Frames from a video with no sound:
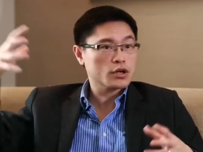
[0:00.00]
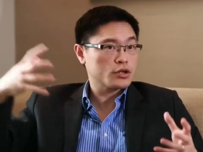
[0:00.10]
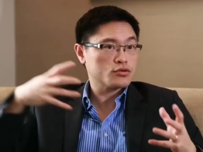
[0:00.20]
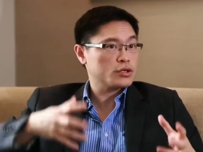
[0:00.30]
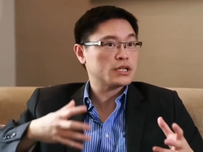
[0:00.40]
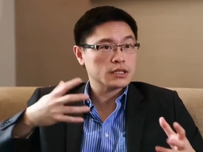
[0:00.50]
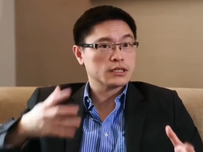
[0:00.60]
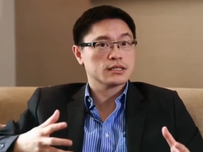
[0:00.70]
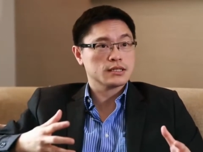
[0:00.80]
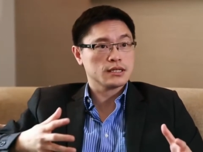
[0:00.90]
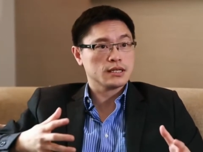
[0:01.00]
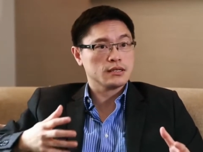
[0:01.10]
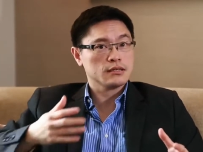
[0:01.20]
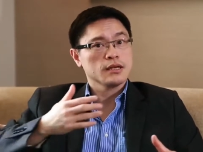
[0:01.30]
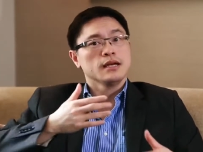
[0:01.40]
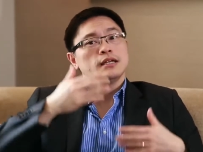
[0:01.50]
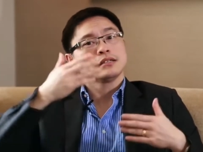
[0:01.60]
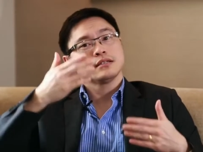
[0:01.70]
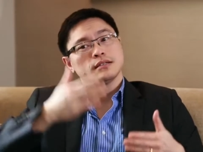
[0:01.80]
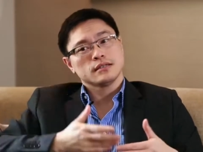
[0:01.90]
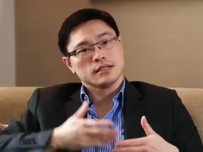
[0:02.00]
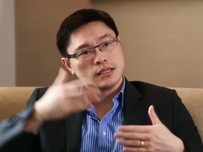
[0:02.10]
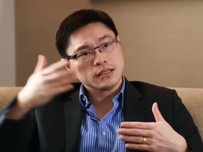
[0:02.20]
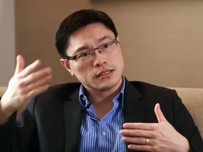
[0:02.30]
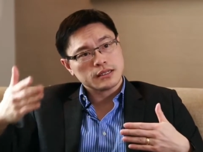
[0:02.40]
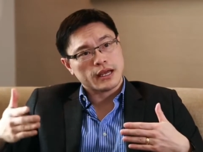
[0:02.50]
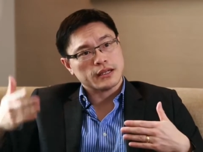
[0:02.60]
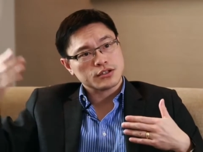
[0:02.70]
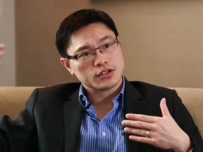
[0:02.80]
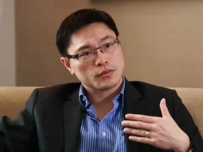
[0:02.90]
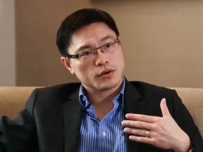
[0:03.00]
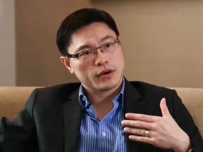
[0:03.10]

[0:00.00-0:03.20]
we're not treating the disease, the disease tends to